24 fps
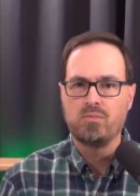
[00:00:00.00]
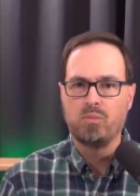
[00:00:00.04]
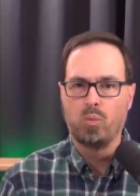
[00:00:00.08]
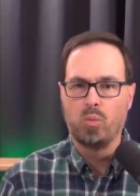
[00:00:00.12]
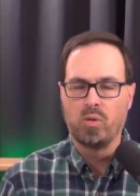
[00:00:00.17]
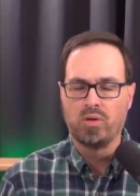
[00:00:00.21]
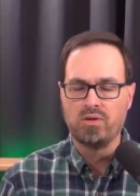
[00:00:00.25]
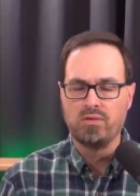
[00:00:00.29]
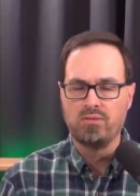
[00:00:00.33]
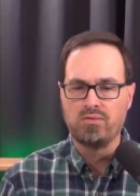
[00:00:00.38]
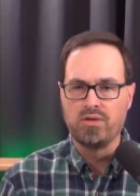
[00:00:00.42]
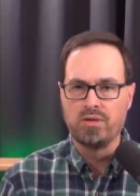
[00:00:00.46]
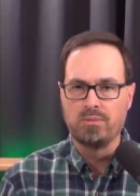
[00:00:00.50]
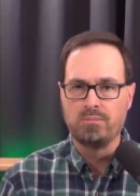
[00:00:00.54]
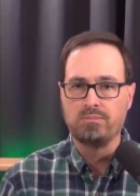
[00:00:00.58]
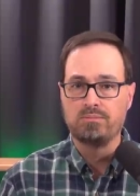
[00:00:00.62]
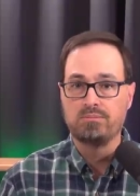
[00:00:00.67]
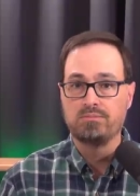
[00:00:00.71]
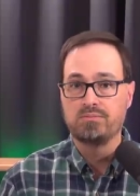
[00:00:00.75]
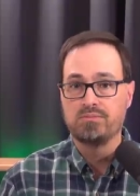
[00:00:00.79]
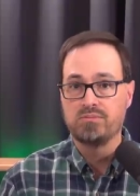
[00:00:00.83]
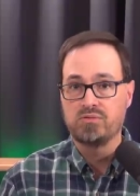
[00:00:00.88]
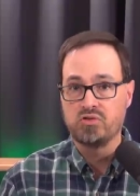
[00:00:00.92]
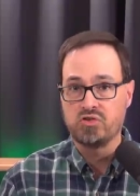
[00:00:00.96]
One of them,
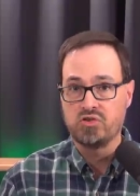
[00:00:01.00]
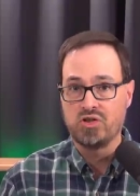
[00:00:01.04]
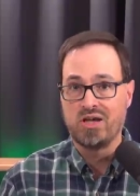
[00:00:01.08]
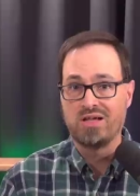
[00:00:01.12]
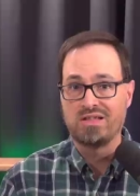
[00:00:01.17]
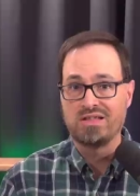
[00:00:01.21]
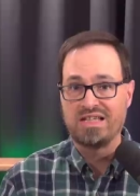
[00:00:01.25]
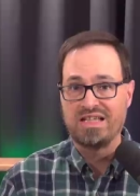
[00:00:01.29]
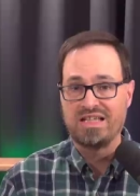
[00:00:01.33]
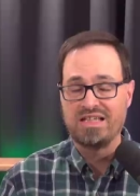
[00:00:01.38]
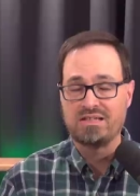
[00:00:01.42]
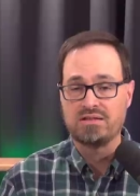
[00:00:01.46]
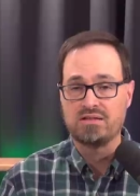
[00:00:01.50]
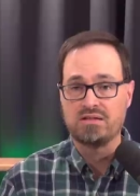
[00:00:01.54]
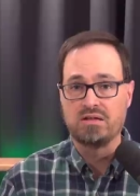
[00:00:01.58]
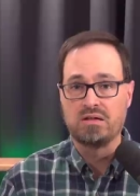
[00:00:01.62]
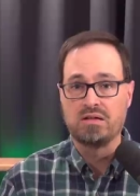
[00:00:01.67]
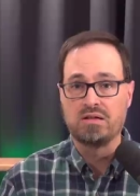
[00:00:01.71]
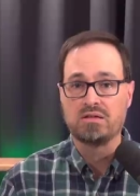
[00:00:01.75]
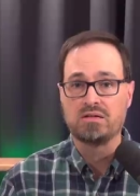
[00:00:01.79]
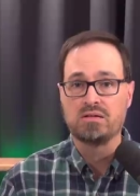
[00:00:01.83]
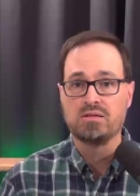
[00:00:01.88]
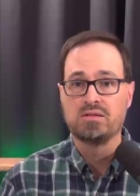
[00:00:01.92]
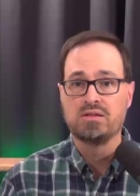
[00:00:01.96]
John
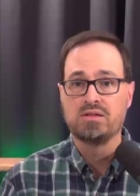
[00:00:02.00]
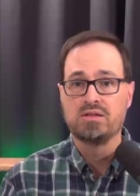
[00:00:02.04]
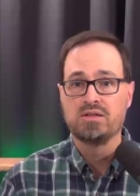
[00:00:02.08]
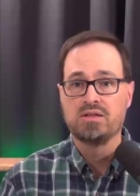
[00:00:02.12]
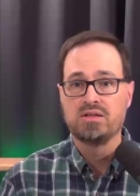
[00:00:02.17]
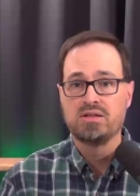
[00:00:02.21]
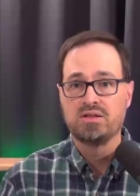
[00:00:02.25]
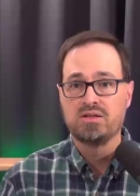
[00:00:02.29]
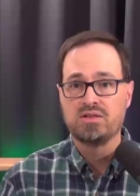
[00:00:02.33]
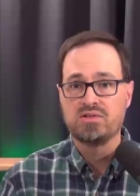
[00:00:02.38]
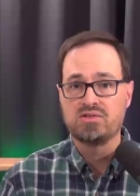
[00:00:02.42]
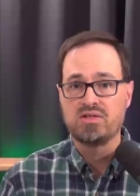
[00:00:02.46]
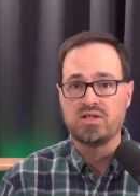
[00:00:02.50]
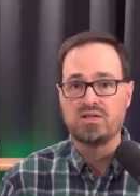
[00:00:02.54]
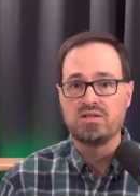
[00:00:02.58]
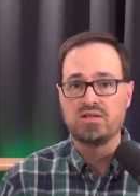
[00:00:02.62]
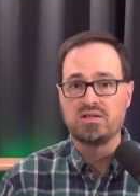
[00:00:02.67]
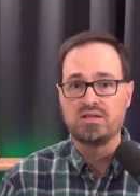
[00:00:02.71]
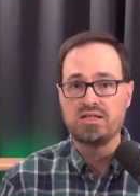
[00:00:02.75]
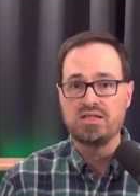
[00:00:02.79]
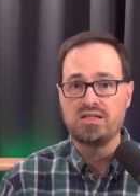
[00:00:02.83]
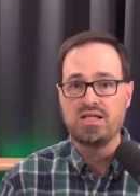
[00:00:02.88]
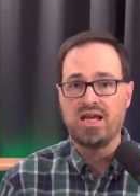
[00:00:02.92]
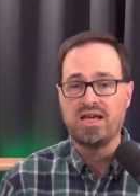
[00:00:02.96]
Hancock, said
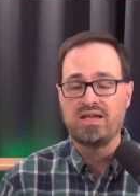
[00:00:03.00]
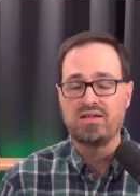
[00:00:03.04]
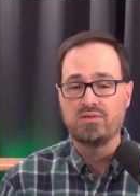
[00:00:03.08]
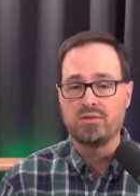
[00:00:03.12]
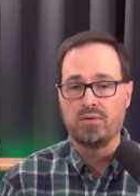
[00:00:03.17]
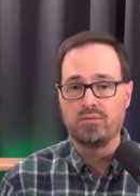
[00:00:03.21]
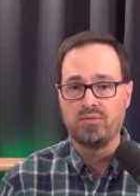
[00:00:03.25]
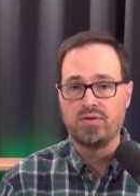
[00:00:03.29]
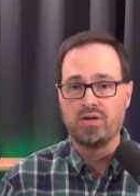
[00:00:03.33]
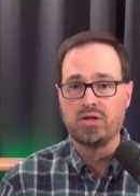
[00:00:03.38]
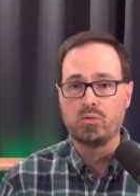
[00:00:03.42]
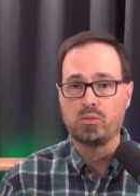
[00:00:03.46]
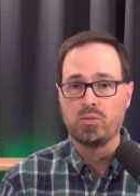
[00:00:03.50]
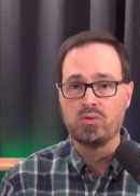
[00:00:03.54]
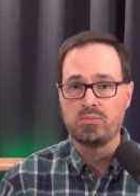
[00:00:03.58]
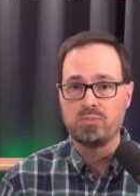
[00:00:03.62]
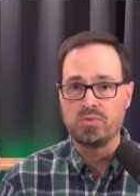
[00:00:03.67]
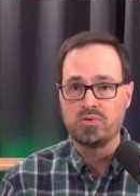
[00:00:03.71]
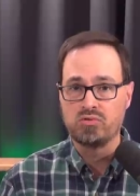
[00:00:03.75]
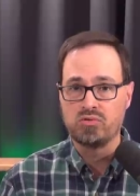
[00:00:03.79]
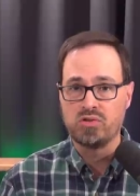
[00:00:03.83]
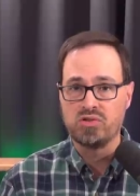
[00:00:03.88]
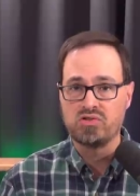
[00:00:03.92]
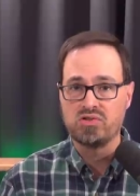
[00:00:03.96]
that he had an affair with
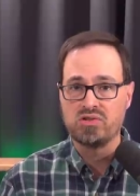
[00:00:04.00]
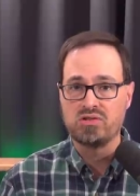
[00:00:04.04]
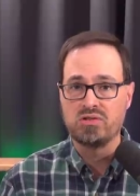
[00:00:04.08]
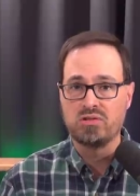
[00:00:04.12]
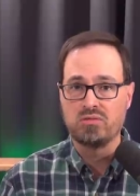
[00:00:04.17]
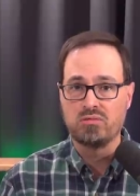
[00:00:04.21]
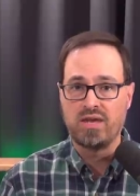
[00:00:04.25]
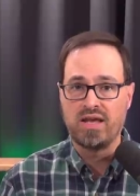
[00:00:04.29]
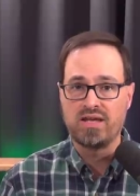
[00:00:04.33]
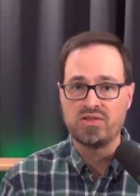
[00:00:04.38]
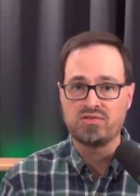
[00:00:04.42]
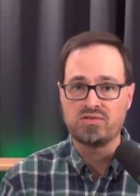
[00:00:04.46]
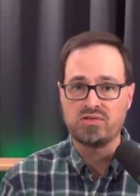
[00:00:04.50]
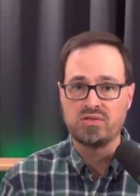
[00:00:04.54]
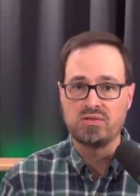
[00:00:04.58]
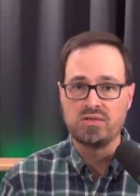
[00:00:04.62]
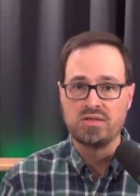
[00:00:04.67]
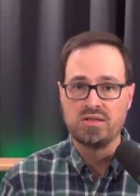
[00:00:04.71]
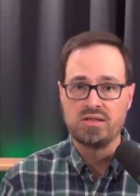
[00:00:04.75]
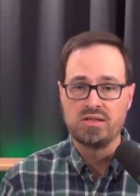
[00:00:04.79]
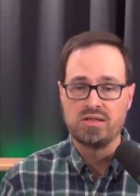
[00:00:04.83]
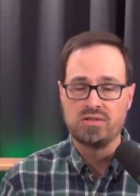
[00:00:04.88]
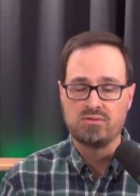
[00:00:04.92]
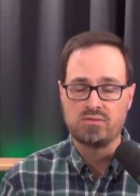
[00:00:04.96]
Patricia that lasted
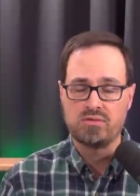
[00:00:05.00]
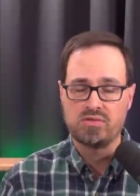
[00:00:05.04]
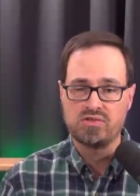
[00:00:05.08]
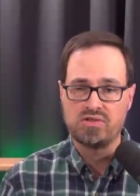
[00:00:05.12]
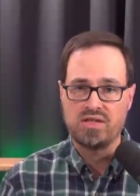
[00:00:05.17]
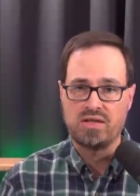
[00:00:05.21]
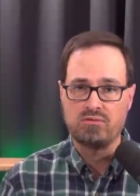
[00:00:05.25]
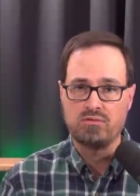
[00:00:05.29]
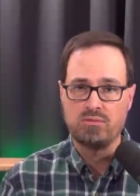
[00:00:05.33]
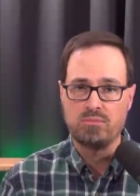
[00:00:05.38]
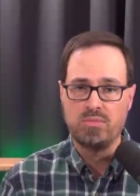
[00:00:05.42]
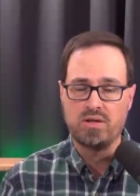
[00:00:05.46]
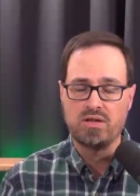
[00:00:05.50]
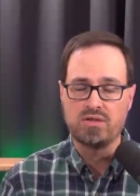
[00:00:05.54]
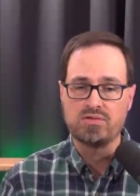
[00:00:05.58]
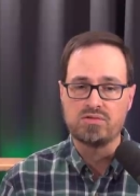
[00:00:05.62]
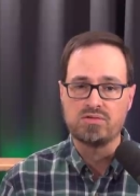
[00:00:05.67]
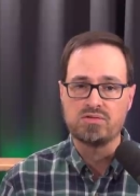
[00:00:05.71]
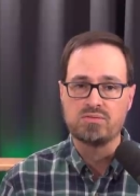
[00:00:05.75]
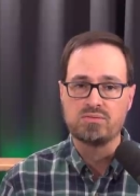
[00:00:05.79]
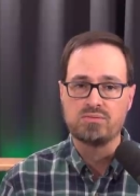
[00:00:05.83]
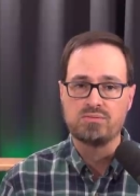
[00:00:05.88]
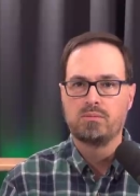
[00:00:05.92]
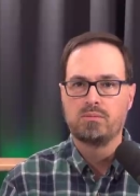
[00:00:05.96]
for seven
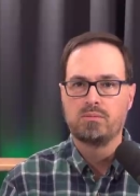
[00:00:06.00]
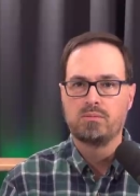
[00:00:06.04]
months.